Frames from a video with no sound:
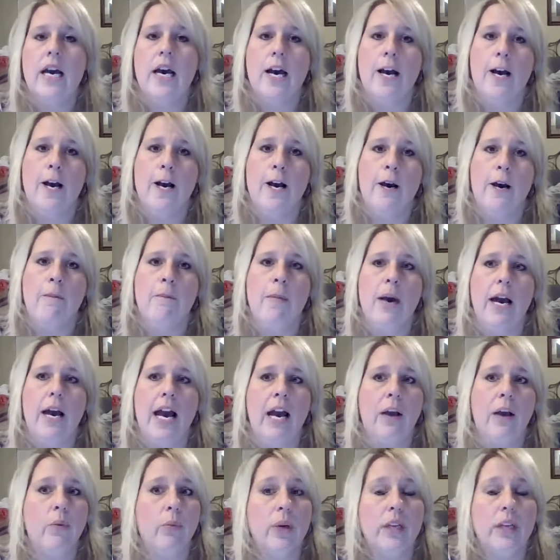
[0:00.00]

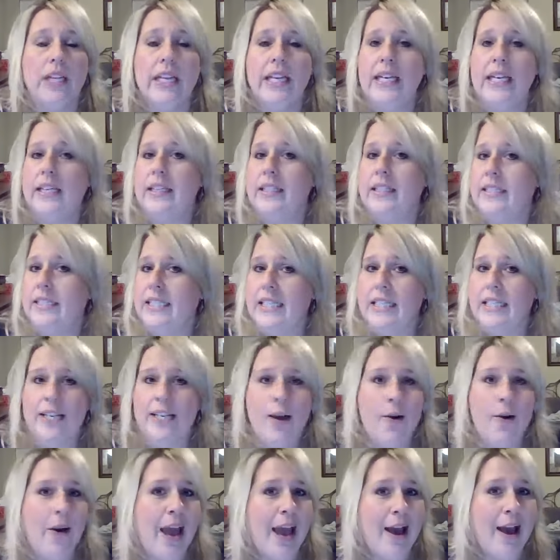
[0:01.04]
I really didn't
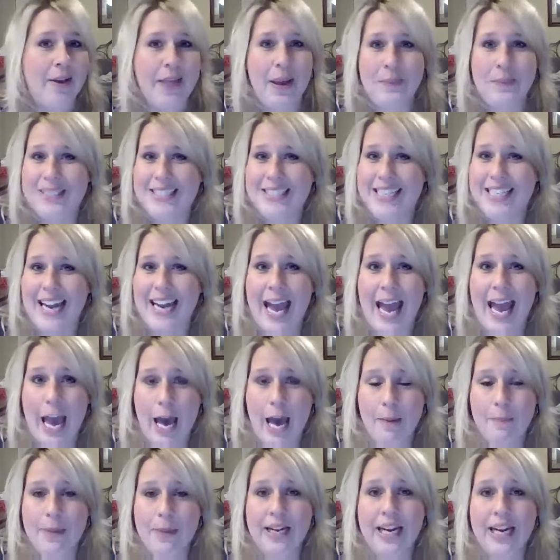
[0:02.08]
know how that was going to
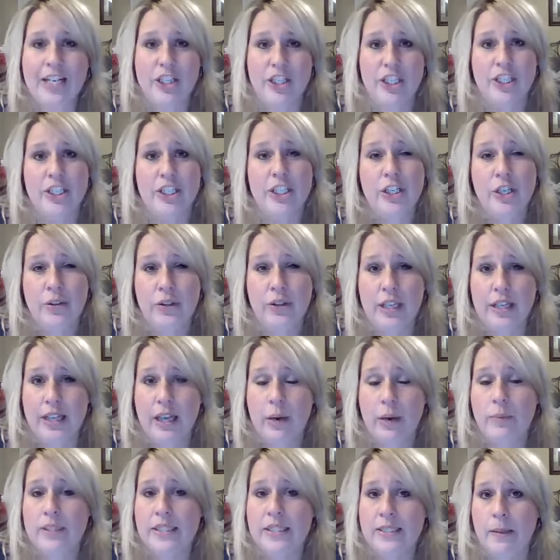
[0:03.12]
happen. I just knew that
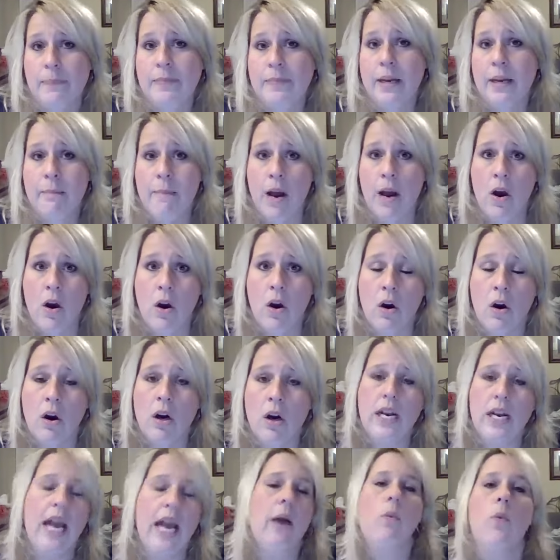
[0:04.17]
that was something in my
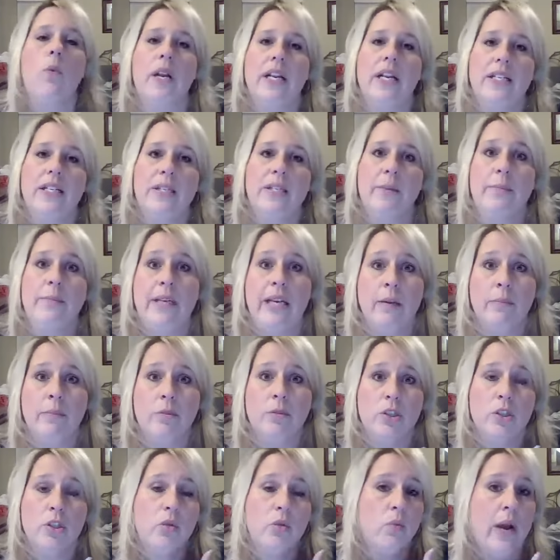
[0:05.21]
heart. I wanted to be able
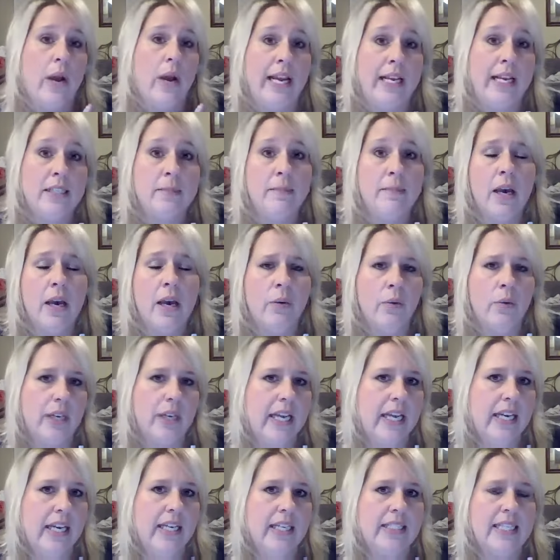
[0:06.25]
to raise my own
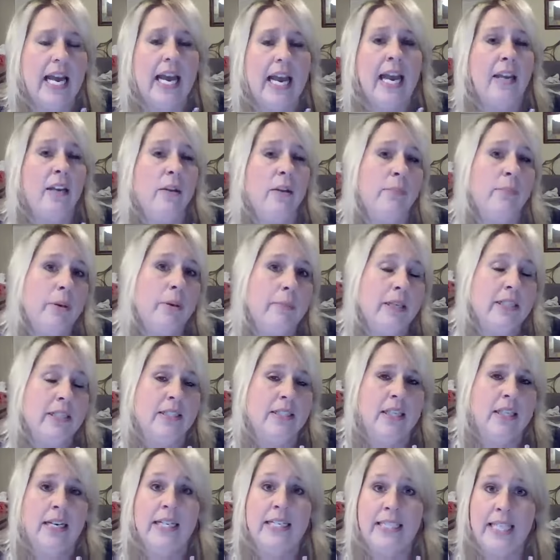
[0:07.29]
kids. I had to put my
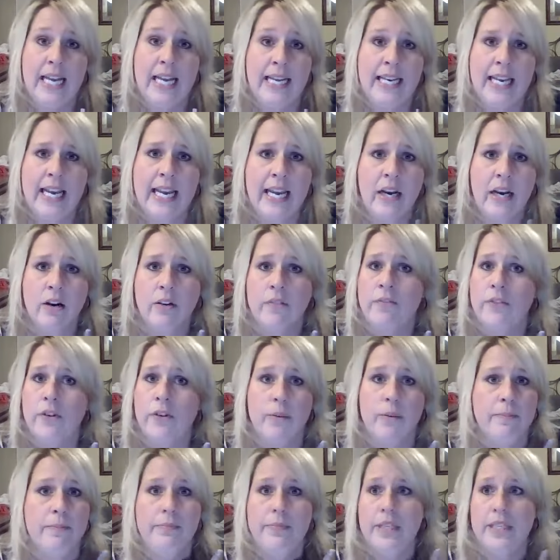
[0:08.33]
son in daycare
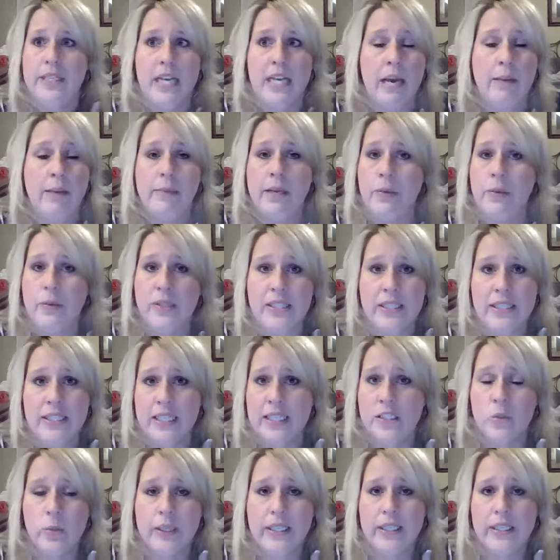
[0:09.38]
from the time he was
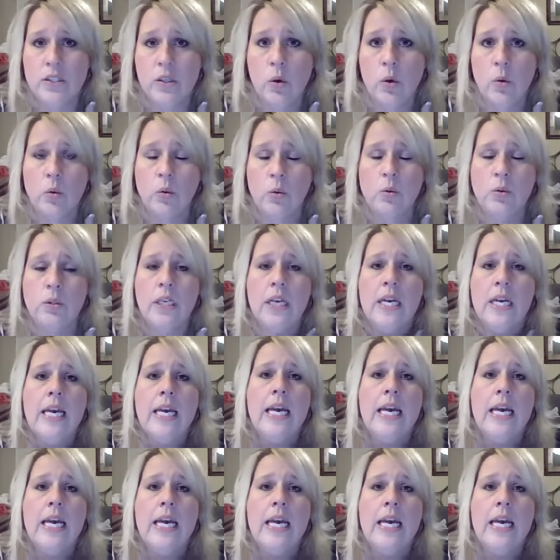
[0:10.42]
6 weeks old,